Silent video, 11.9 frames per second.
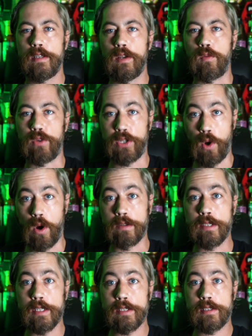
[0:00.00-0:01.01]

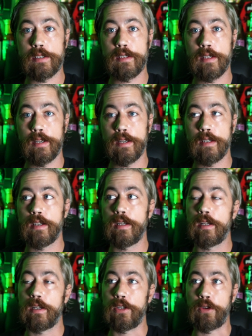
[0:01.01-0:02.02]
regardless,
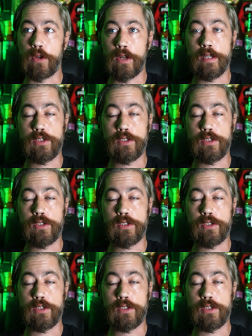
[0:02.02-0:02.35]
you're going to